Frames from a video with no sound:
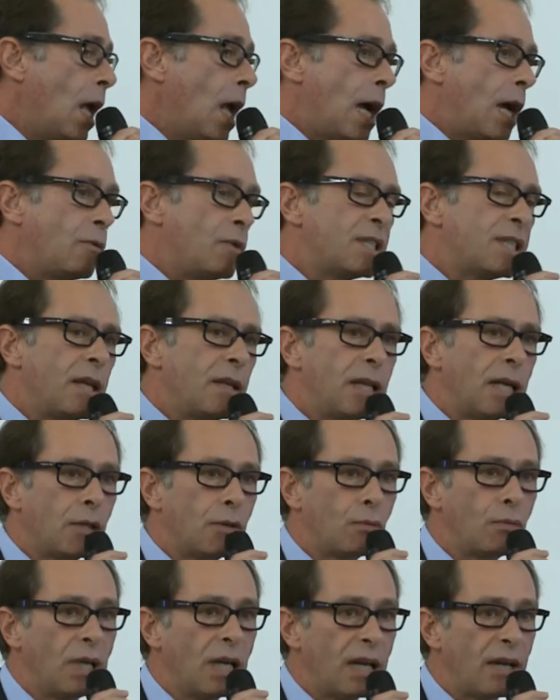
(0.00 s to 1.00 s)
I would say
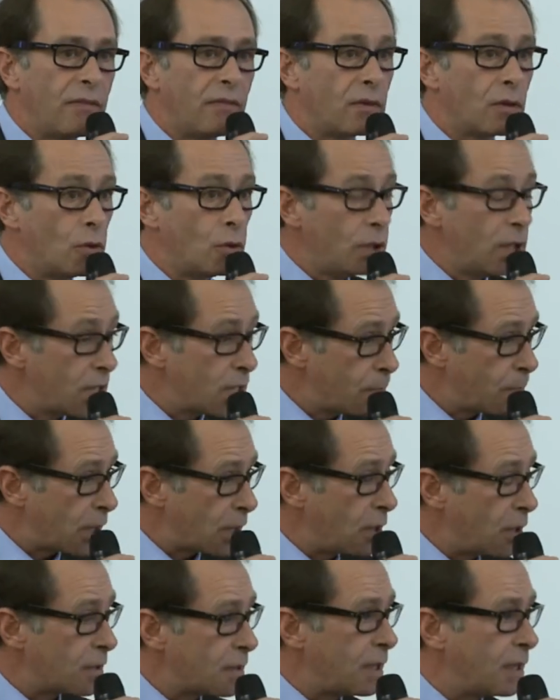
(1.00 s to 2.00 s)
that we have good
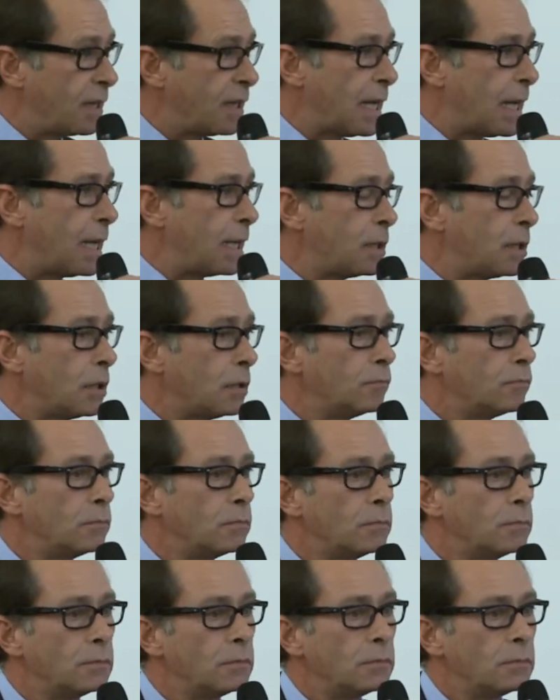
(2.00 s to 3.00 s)
experience in that,
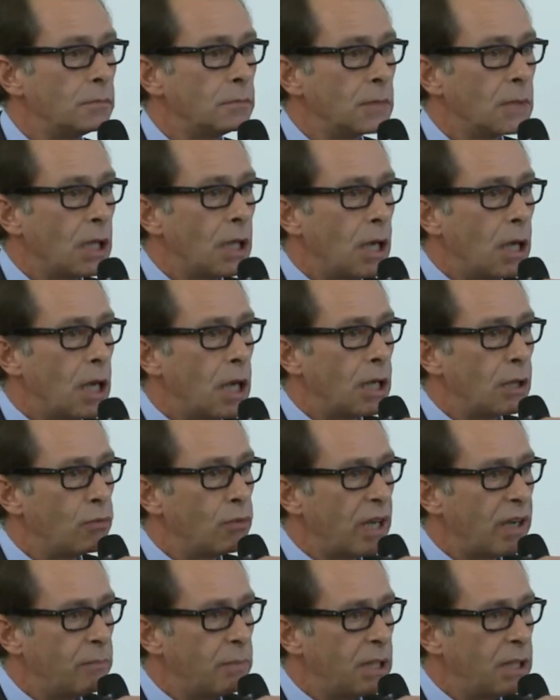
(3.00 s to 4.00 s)
and
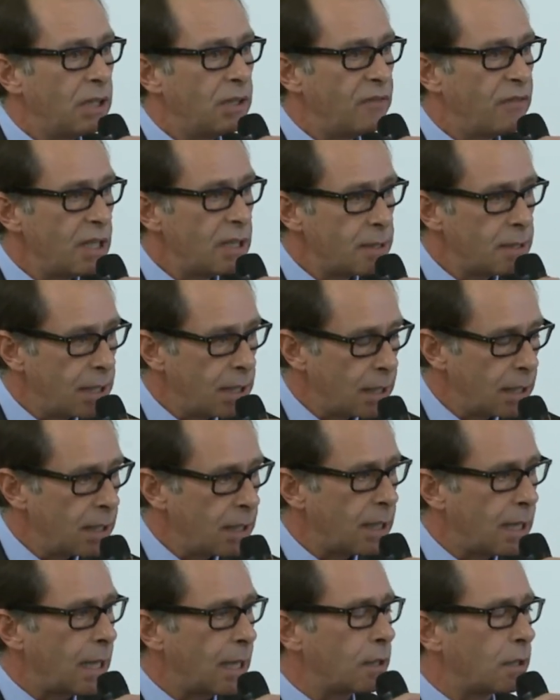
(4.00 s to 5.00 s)
we have been investing
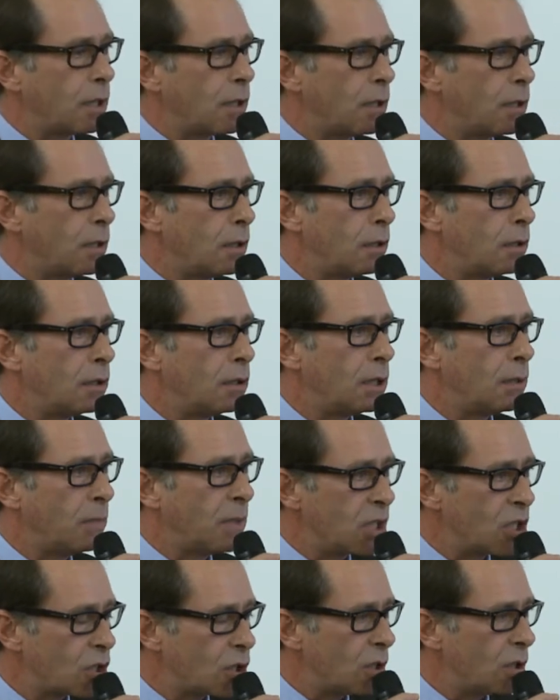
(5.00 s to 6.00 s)
in that uh,
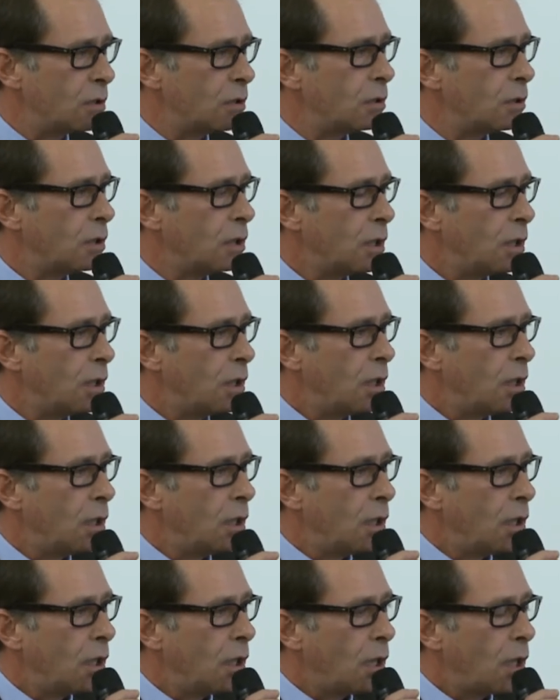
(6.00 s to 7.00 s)
dimension.
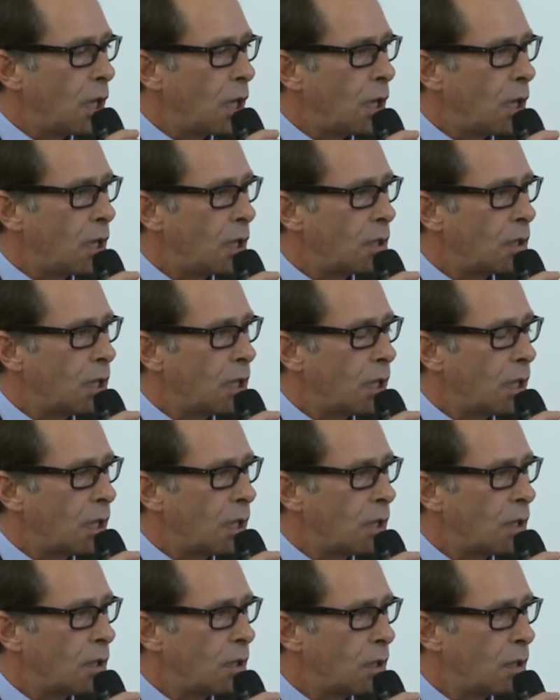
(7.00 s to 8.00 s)
And
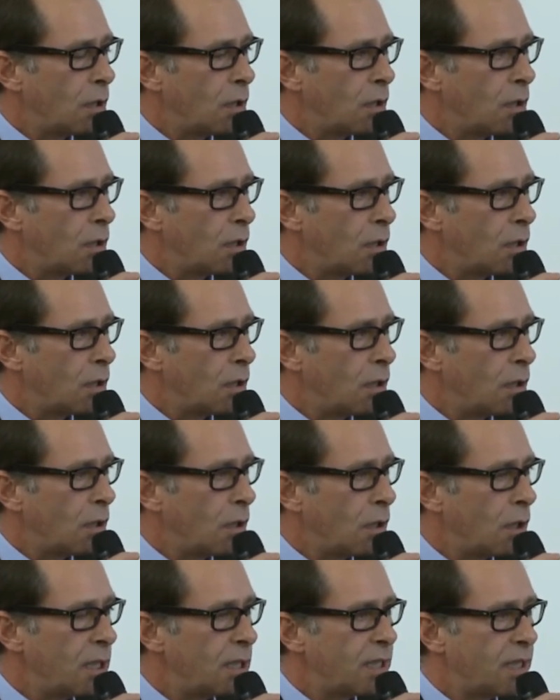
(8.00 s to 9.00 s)
uh,
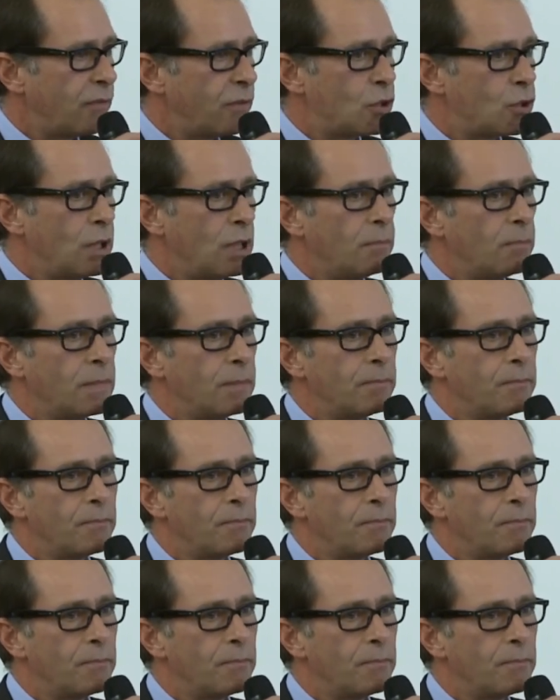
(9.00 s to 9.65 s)
let's have a dream.